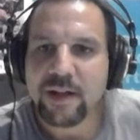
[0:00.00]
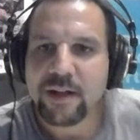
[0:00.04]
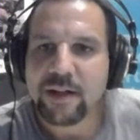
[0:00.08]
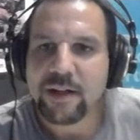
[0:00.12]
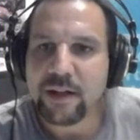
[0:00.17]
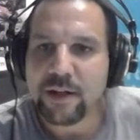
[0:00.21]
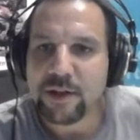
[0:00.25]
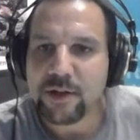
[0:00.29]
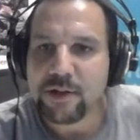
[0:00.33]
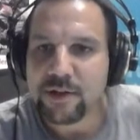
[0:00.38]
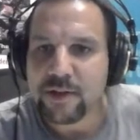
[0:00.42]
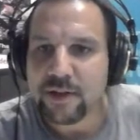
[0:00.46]

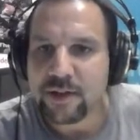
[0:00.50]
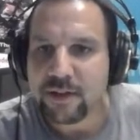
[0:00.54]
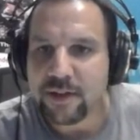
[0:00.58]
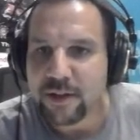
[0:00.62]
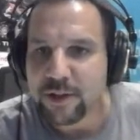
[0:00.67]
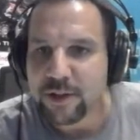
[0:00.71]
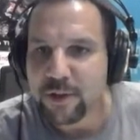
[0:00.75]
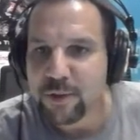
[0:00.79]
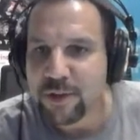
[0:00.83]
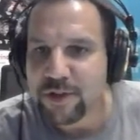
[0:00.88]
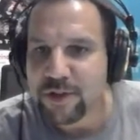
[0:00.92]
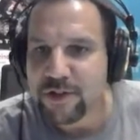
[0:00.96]
There is
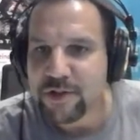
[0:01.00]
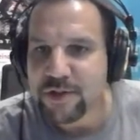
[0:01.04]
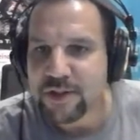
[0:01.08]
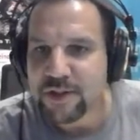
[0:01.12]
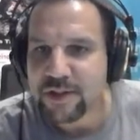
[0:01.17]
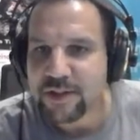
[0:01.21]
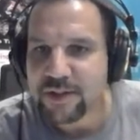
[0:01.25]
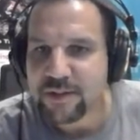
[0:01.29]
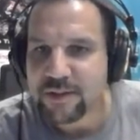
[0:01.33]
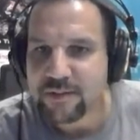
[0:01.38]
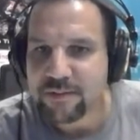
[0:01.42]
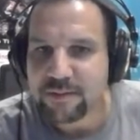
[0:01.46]
another
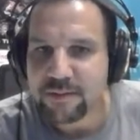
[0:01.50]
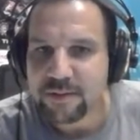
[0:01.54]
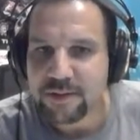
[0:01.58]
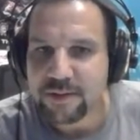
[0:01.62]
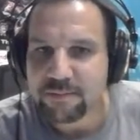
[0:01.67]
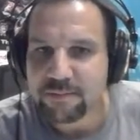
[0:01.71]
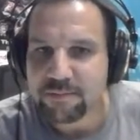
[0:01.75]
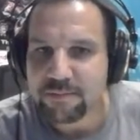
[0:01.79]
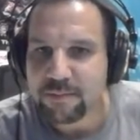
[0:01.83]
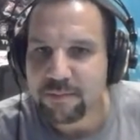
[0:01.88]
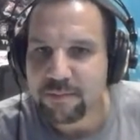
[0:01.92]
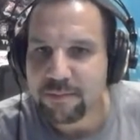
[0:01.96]

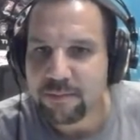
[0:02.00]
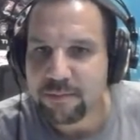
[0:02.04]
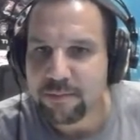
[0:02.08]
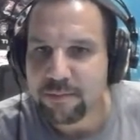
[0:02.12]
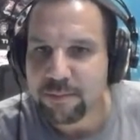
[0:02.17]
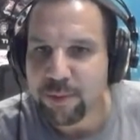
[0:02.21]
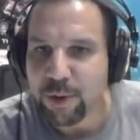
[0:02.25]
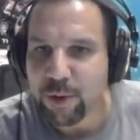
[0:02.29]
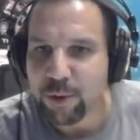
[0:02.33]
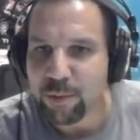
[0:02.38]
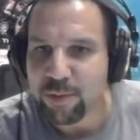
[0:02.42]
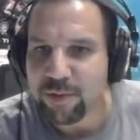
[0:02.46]
question,
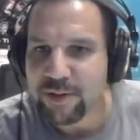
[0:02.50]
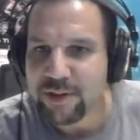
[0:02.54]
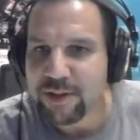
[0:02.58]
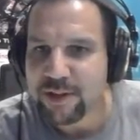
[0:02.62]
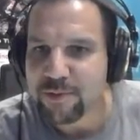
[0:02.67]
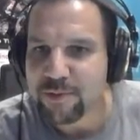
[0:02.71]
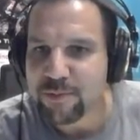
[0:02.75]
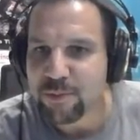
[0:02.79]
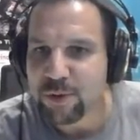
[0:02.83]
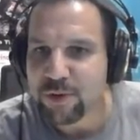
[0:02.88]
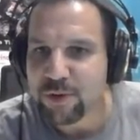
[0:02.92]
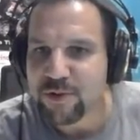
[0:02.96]
probably
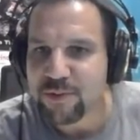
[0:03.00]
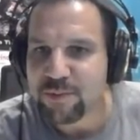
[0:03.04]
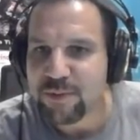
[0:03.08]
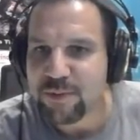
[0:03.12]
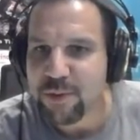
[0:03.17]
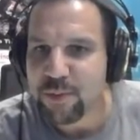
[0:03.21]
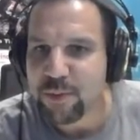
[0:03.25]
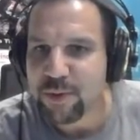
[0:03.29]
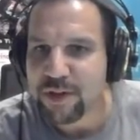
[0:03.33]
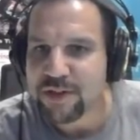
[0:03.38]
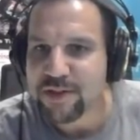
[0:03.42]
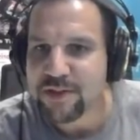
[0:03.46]
that's more to
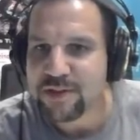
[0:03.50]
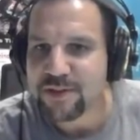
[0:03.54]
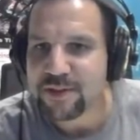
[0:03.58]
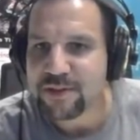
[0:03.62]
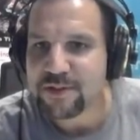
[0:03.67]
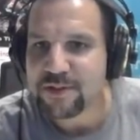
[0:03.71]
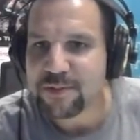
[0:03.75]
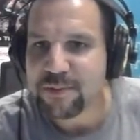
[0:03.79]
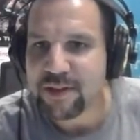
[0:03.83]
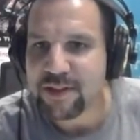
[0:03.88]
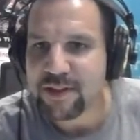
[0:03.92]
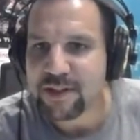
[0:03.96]
me, where's
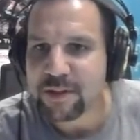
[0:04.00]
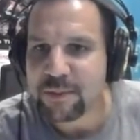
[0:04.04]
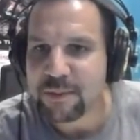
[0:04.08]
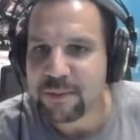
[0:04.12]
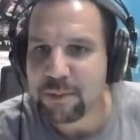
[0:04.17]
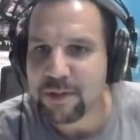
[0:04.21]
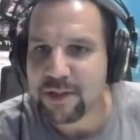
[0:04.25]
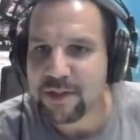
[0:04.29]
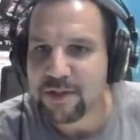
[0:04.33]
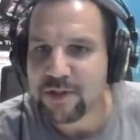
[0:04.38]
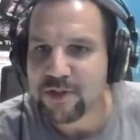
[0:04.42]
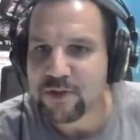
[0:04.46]
Semantic
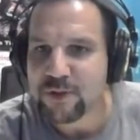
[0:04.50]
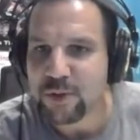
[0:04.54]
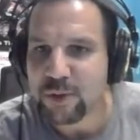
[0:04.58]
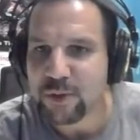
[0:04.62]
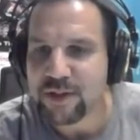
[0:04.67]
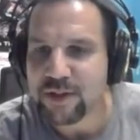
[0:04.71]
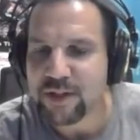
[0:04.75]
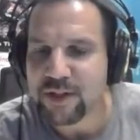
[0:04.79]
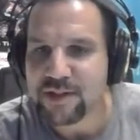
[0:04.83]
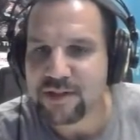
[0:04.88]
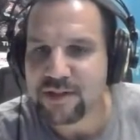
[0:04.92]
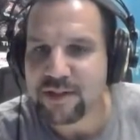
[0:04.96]
MediaWiki
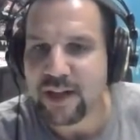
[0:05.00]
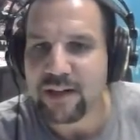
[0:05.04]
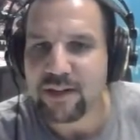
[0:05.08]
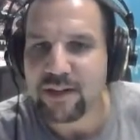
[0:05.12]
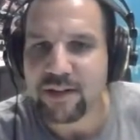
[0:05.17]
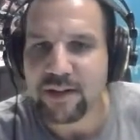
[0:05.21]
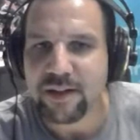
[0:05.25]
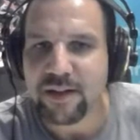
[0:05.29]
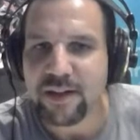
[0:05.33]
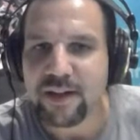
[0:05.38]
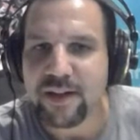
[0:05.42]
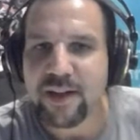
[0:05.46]
storing its
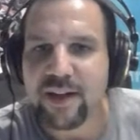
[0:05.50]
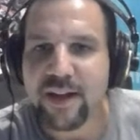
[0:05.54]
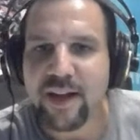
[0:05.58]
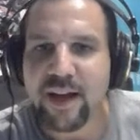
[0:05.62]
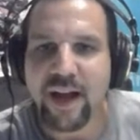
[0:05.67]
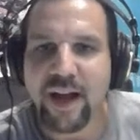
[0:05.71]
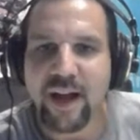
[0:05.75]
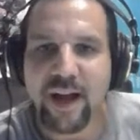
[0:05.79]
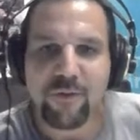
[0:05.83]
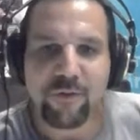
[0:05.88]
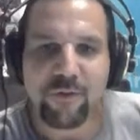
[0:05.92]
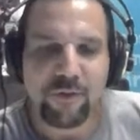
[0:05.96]
data?
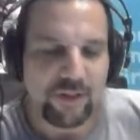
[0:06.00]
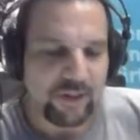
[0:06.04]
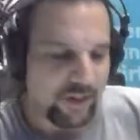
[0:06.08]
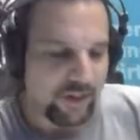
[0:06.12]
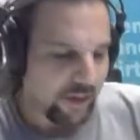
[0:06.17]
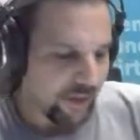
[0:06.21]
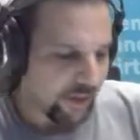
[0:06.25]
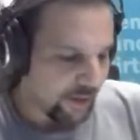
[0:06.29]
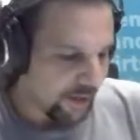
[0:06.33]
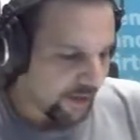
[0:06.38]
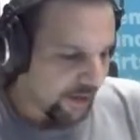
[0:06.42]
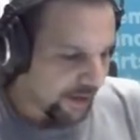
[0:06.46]
I have an
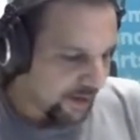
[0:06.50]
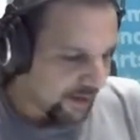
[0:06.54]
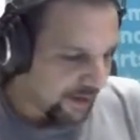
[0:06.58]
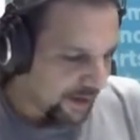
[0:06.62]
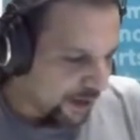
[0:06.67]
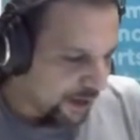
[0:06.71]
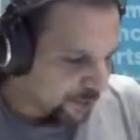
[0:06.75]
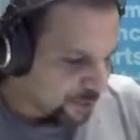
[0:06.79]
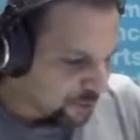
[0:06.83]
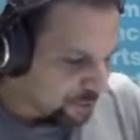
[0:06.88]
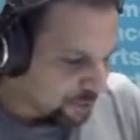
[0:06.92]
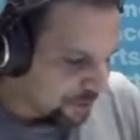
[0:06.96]

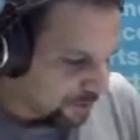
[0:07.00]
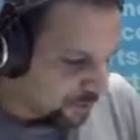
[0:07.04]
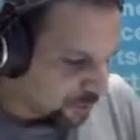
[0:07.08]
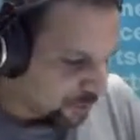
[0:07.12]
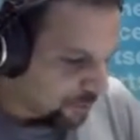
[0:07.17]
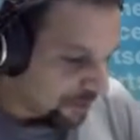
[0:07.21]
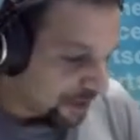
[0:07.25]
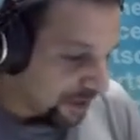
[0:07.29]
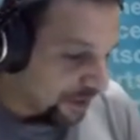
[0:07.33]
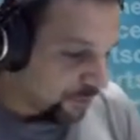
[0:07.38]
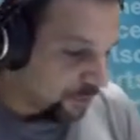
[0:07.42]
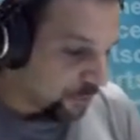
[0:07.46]
announcement to
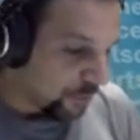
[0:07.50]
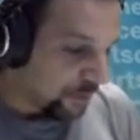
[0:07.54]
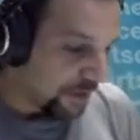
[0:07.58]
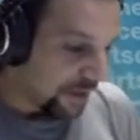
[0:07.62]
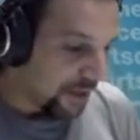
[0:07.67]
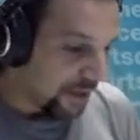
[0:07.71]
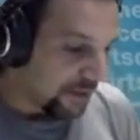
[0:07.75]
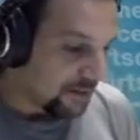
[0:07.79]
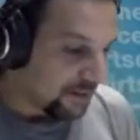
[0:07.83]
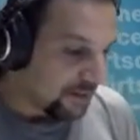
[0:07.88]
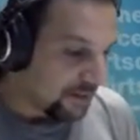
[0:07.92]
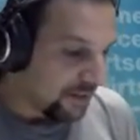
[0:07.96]
make for
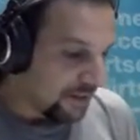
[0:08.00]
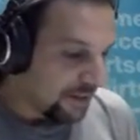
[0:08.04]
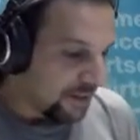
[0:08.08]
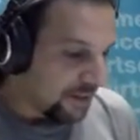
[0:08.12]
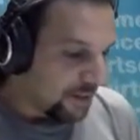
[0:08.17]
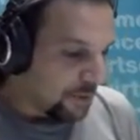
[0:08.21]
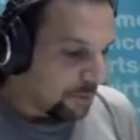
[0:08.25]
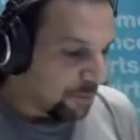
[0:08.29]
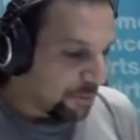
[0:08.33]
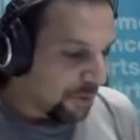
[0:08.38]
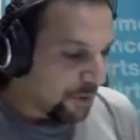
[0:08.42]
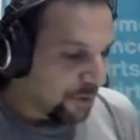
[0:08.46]
that,
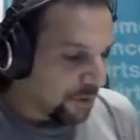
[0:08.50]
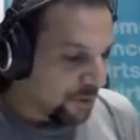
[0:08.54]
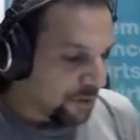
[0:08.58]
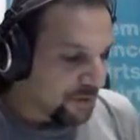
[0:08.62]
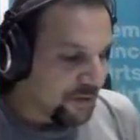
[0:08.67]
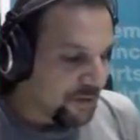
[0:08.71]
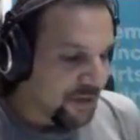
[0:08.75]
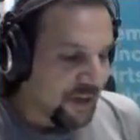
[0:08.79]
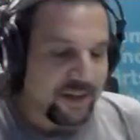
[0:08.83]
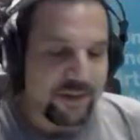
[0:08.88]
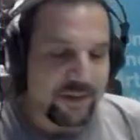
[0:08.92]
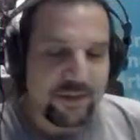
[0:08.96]
because